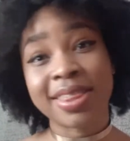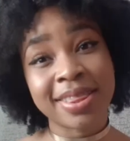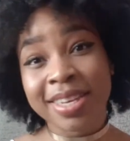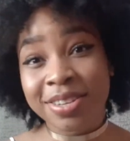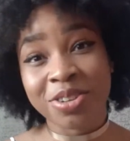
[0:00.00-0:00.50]

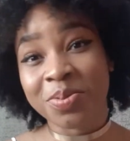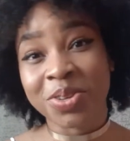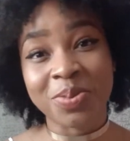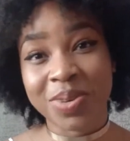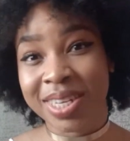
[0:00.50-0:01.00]
This is
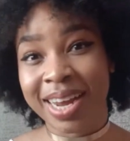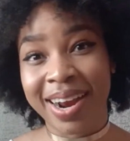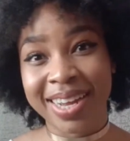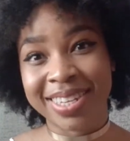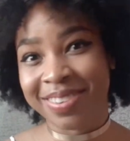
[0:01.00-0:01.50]
supposed to be
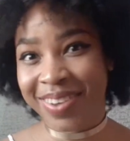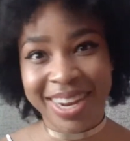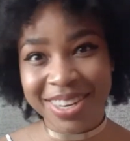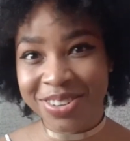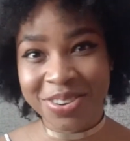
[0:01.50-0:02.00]
interactive and
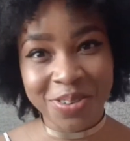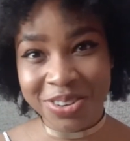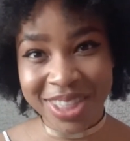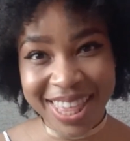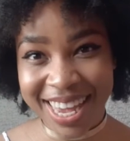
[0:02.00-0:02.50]
I need to know
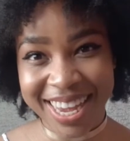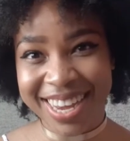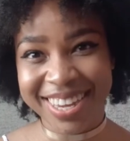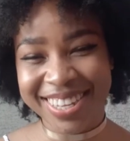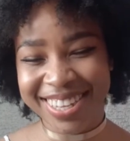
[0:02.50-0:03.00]
what you think.
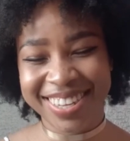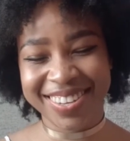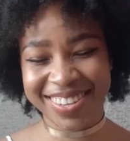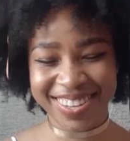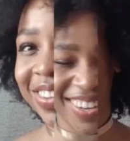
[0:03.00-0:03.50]

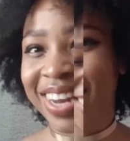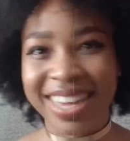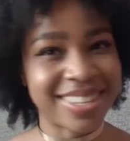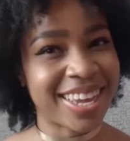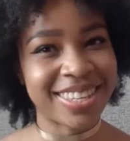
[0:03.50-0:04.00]
All right, so
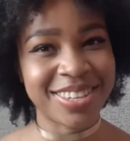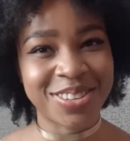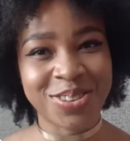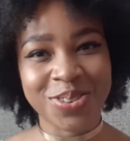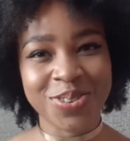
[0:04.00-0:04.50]
let's get
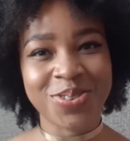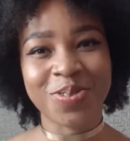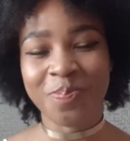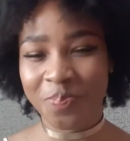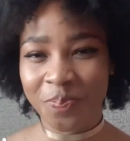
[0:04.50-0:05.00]
into
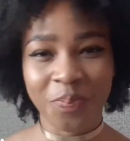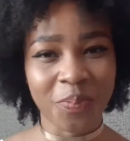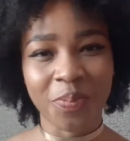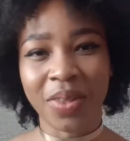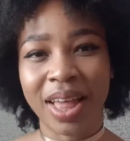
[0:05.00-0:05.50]

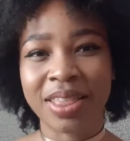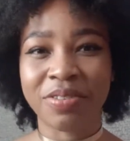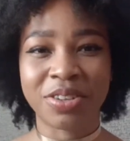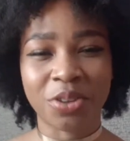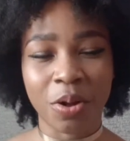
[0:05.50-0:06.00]
the
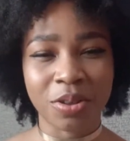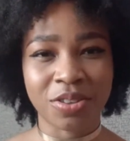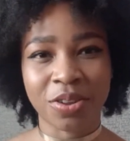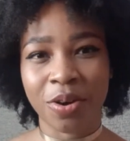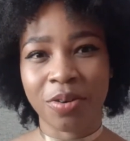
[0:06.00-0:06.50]

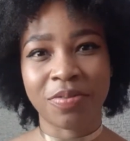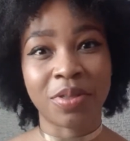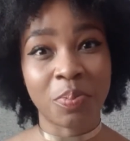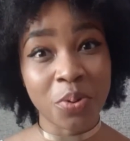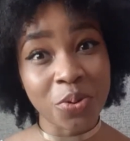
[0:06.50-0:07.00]
results of
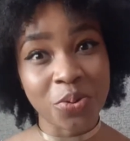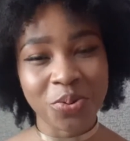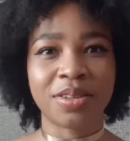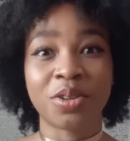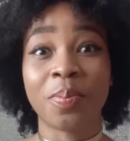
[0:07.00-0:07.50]
the poll.
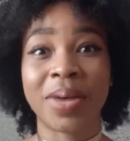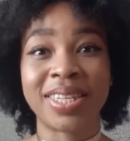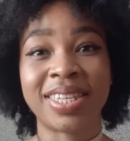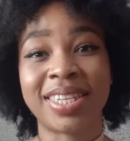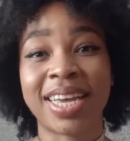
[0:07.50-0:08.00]
So
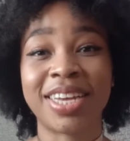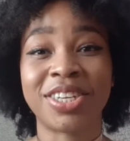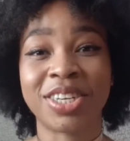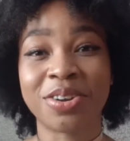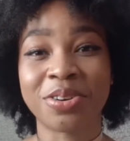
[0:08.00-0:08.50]
Mercy said
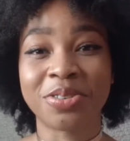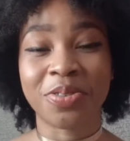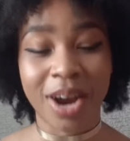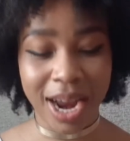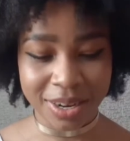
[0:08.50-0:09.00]
she goes
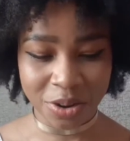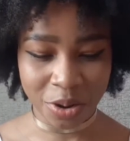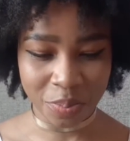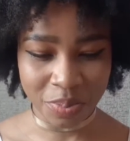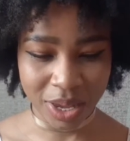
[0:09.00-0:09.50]
for hard
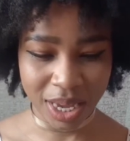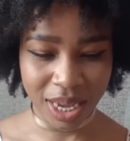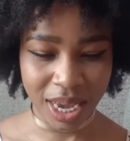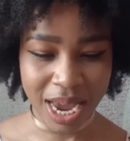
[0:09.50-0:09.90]
copy.